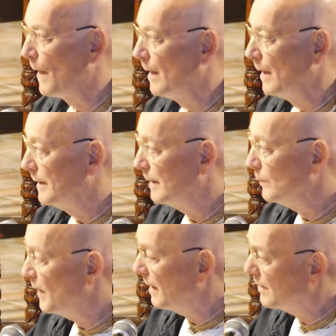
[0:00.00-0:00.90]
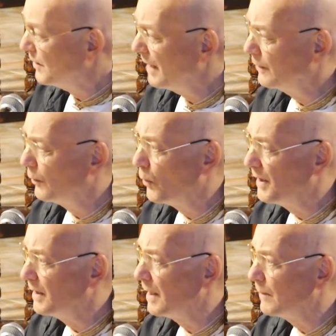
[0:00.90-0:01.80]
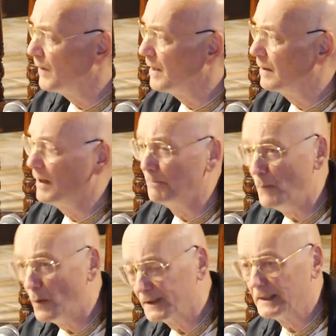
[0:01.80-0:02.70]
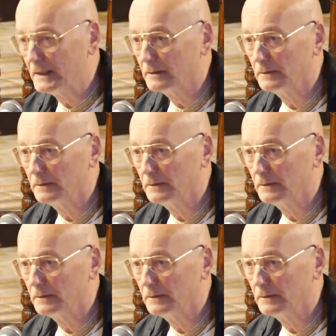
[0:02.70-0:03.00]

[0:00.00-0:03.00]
Then we can chant the holy name with their mercy.